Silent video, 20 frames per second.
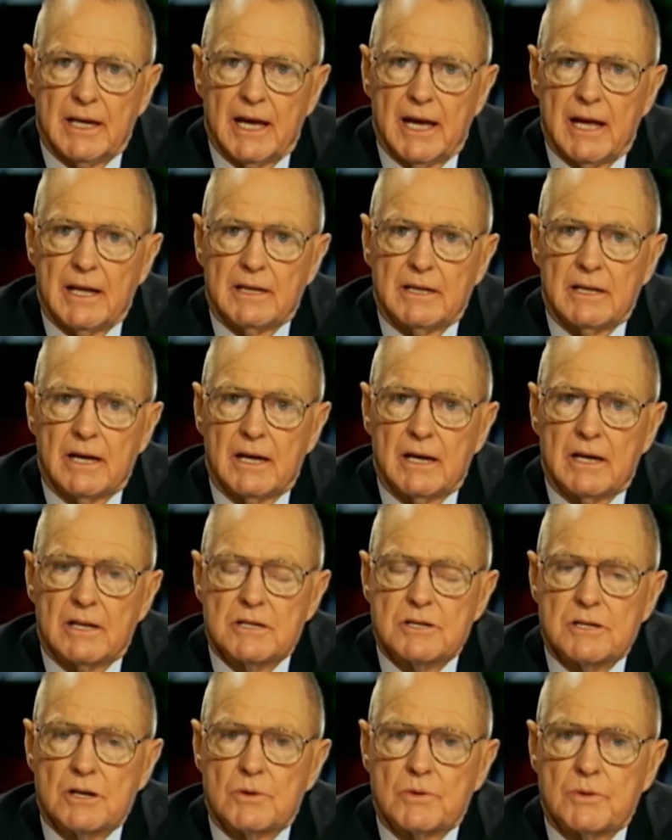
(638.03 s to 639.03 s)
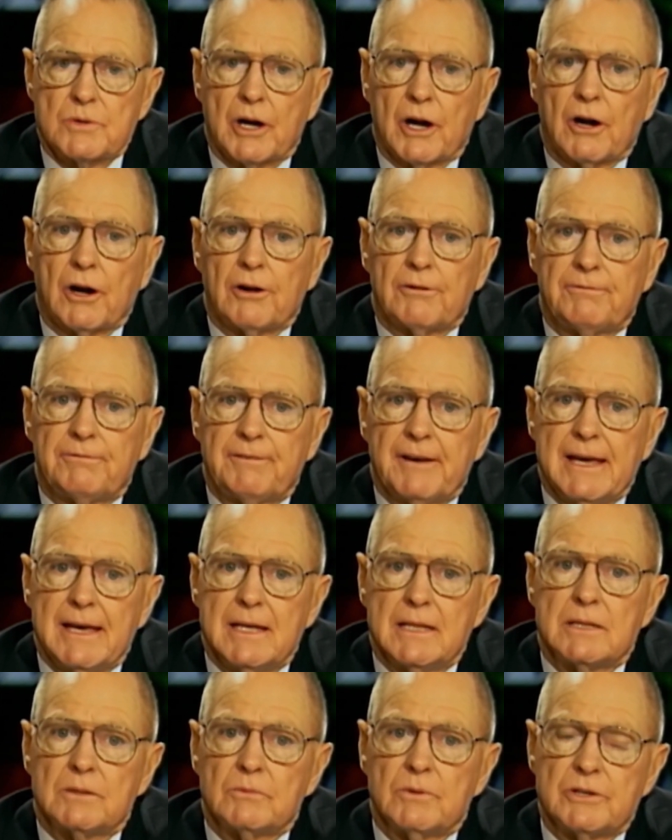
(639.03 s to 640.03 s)
And uh, so her
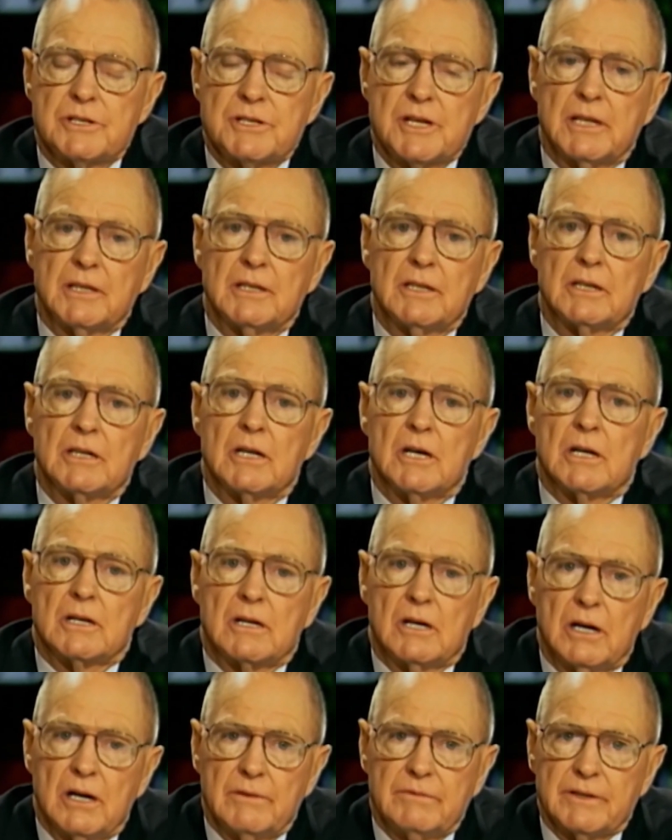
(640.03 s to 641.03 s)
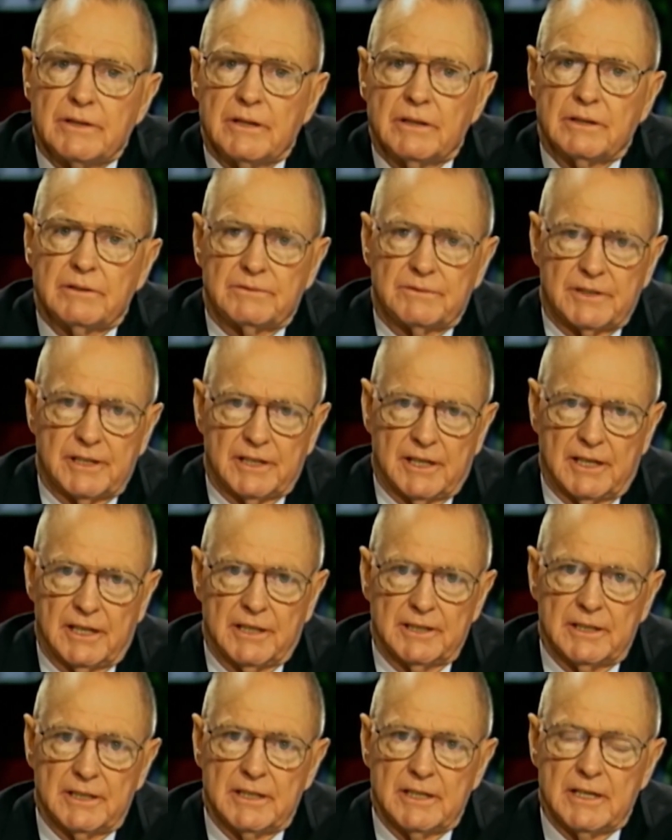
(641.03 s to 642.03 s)
faith was in the covenant of
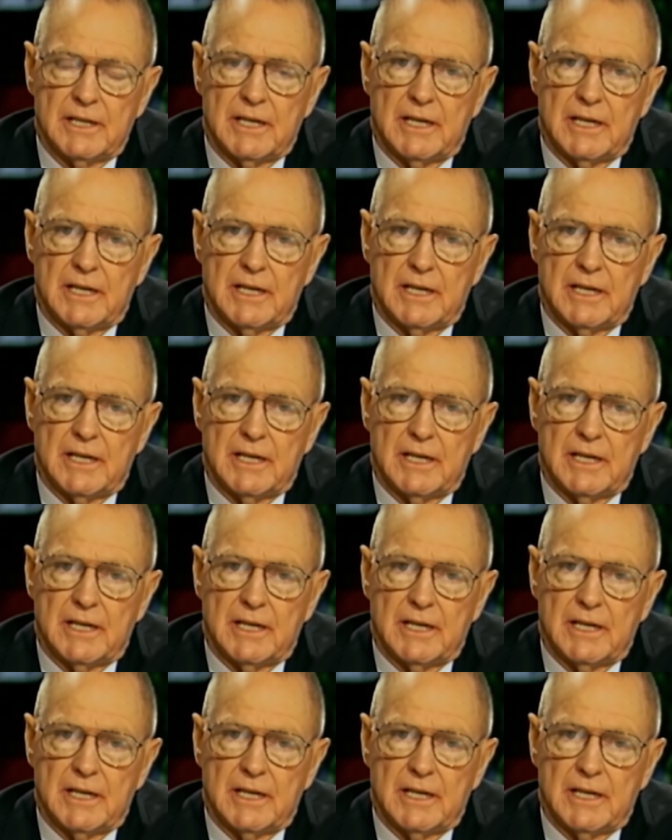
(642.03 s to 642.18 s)
God.